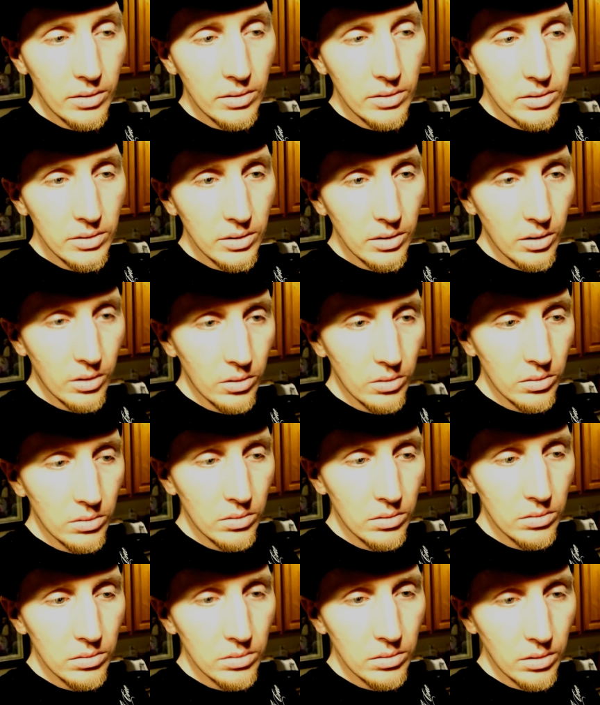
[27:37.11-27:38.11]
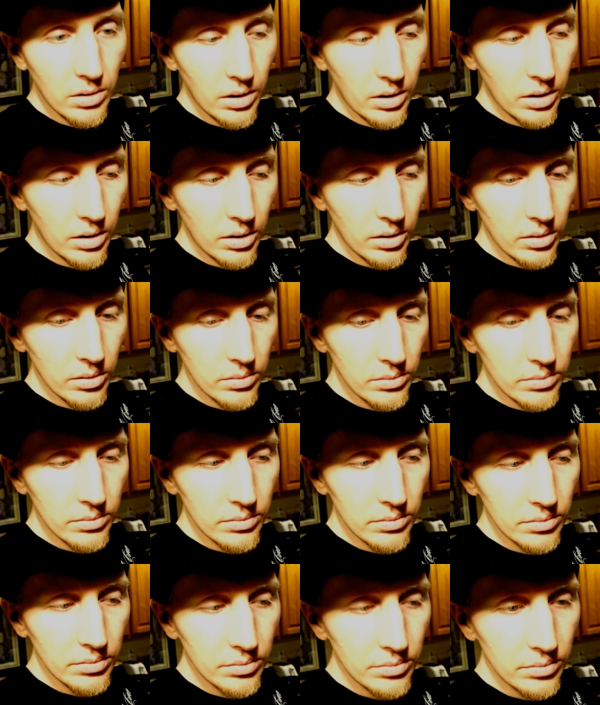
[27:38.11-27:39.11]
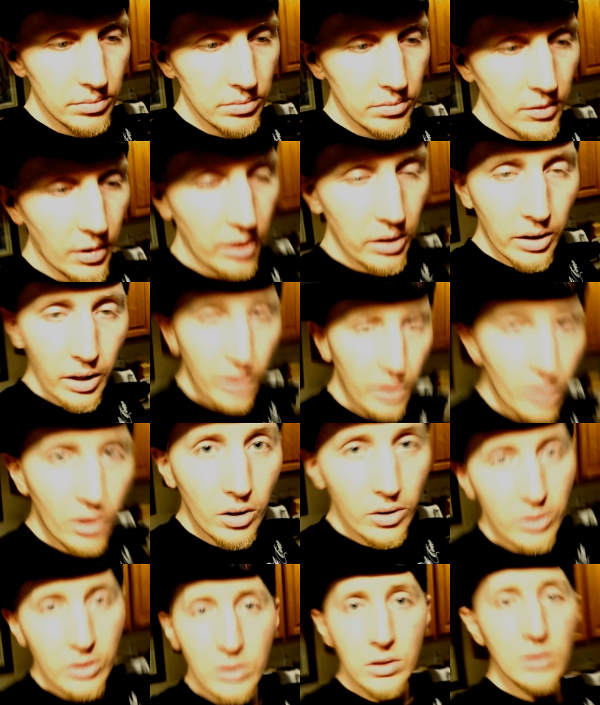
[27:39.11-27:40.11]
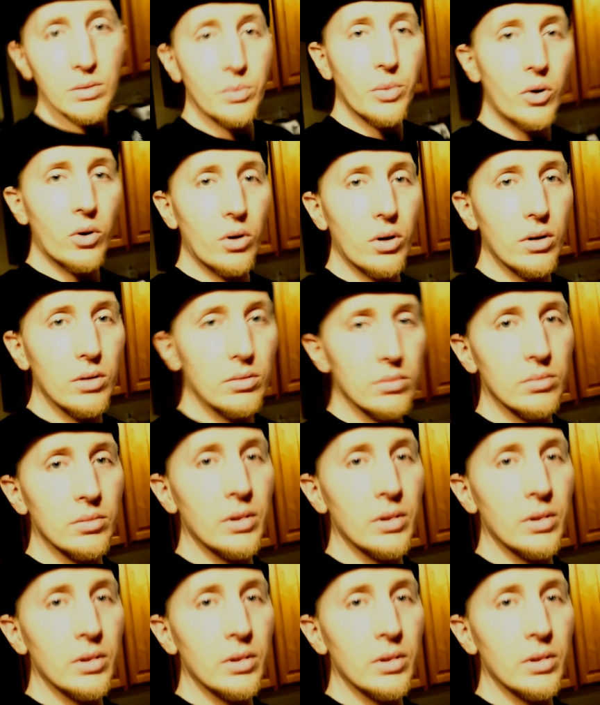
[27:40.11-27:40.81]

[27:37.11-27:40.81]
So I'd like all your support.